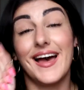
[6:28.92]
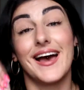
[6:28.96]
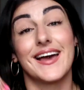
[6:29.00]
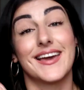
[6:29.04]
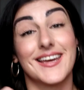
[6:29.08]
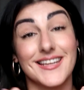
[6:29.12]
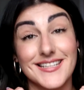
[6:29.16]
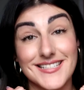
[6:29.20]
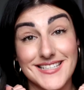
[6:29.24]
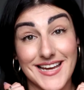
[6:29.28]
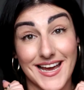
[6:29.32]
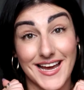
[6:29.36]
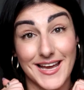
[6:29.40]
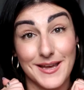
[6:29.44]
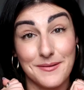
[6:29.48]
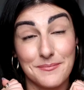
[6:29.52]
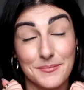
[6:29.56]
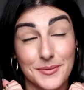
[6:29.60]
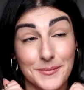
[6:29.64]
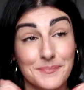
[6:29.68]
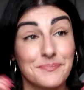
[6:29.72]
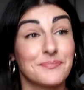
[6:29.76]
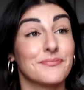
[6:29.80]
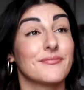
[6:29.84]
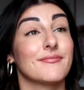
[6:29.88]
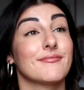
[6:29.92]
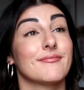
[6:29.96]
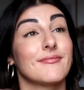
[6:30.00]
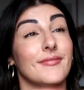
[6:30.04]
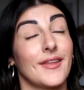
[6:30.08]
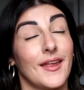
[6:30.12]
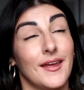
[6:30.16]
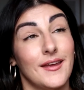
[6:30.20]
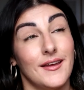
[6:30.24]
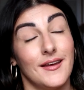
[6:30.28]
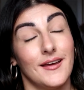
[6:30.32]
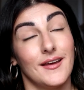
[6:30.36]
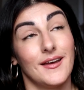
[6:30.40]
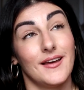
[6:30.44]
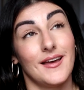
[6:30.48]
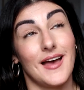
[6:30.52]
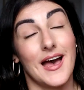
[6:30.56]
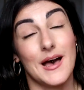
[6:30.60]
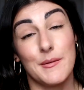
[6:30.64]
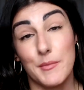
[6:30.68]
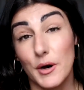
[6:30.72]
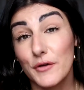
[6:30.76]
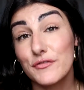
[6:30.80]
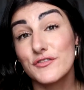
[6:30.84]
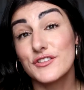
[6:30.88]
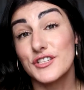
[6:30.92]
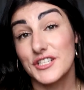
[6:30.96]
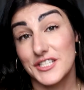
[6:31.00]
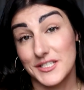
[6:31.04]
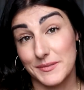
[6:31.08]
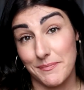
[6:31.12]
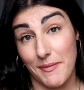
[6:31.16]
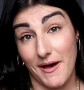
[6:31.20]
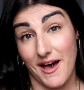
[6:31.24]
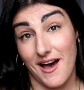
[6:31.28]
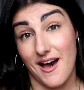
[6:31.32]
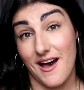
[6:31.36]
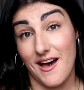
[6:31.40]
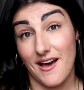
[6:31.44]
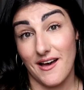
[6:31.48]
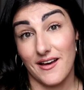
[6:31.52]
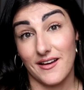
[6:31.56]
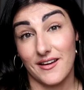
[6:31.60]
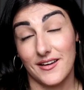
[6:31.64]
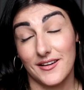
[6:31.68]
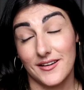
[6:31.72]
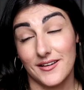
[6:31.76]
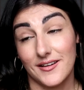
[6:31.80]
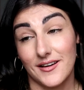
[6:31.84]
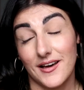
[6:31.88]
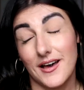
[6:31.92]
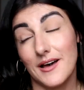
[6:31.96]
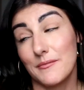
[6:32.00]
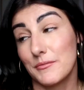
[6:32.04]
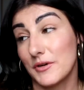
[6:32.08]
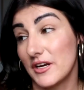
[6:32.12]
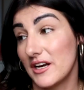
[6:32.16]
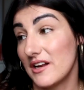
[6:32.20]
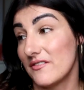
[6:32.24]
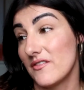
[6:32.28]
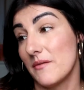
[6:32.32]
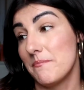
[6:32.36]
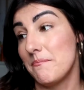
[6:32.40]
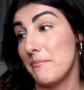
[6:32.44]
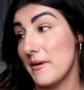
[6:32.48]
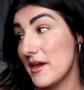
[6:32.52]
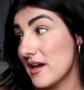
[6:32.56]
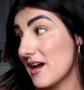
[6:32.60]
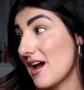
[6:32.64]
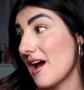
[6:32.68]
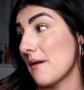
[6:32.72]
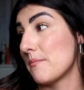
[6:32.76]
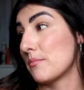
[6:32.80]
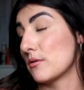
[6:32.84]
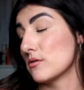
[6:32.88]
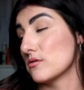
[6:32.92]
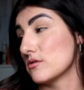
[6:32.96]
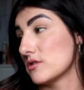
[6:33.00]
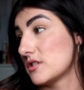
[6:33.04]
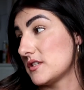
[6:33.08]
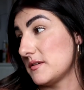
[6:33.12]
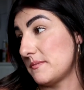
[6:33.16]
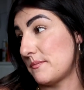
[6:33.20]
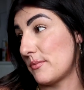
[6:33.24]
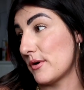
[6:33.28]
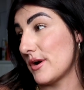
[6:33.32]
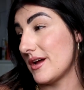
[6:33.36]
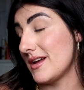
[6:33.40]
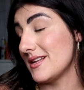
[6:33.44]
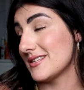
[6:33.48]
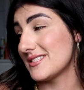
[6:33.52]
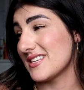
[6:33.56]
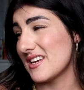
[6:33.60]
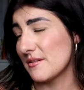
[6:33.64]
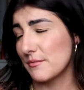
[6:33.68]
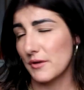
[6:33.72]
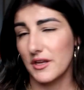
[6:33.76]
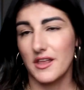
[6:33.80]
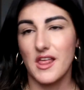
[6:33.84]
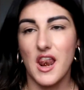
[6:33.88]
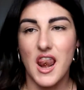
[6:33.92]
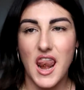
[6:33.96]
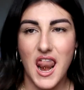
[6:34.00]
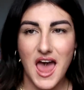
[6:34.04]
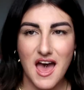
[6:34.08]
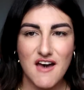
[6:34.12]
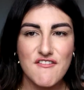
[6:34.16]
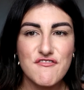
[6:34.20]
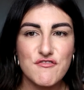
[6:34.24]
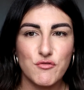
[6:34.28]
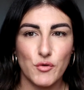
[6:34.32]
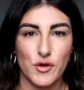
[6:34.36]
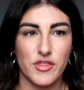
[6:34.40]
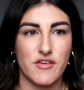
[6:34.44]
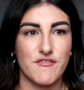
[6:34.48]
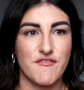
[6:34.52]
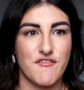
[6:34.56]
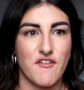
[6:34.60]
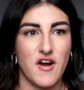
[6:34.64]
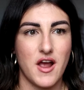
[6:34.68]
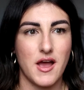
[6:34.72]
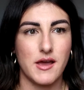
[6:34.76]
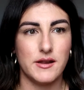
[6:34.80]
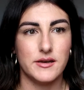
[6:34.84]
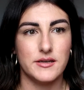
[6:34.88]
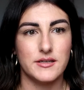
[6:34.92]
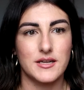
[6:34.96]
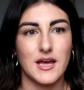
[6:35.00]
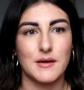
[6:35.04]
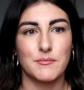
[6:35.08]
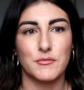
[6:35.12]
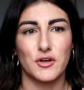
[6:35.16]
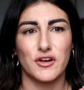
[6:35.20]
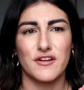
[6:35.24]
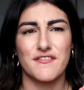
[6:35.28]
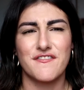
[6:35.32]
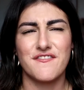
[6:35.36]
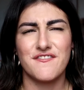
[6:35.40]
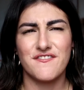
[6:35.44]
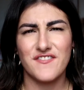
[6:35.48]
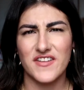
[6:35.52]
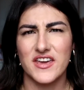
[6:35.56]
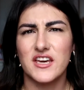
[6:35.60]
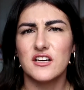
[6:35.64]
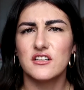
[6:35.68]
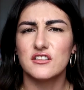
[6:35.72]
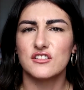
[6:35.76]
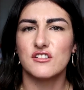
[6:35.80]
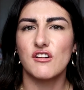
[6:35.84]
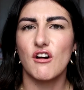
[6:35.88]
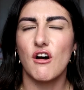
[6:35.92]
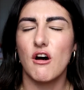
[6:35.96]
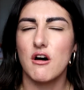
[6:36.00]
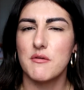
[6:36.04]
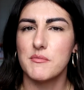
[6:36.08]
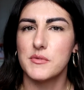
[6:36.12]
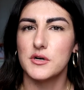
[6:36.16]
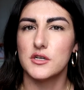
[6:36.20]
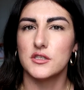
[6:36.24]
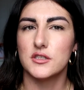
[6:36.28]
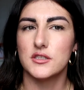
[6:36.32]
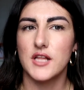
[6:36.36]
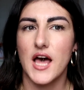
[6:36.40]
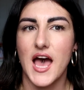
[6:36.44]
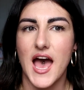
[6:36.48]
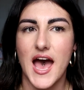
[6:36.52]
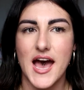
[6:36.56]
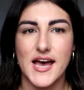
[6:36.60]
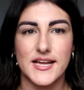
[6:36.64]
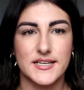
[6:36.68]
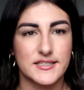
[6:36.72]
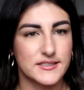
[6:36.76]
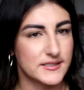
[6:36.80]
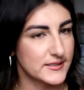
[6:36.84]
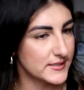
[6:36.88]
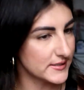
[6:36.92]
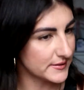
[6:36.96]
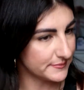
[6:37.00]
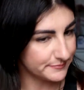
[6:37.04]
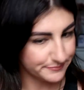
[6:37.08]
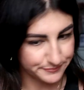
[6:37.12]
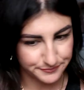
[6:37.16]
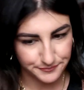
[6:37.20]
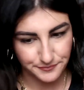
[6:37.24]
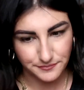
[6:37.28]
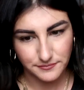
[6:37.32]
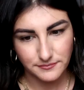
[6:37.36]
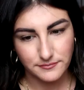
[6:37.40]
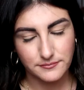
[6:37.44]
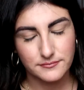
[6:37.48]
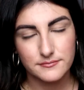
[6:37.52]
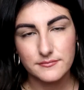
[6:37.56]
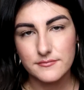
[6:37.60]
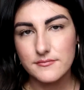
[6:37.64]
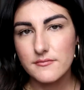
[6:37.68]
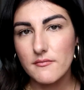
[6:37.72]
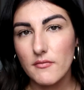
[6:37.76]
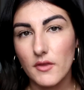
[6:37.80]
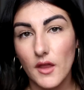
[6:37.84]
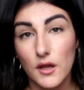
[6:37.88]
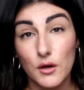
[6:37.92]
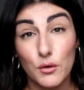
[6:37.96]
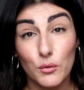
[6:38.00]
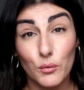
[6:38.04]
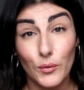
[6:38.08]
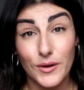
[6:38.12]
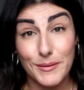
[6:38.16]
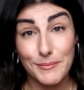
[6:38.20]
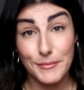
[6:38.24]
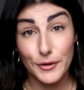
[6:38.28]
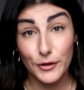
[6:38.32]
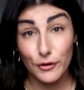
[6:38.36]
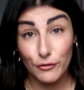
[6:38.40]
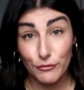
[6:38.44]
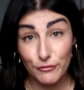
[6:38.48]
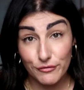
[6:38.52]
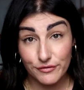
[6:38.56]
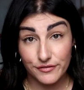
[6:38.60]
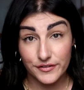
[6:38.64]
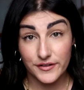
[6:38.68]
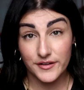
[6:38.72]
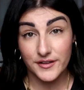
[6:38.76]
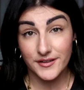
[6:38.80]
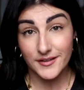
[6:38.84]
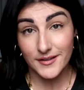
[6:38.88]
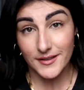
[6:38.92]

I can type. I'm off to Spark. I'm gonna have a big Aperol spritz. I'm gonna laugh with a friend. I'm gonna feel normal, and we move.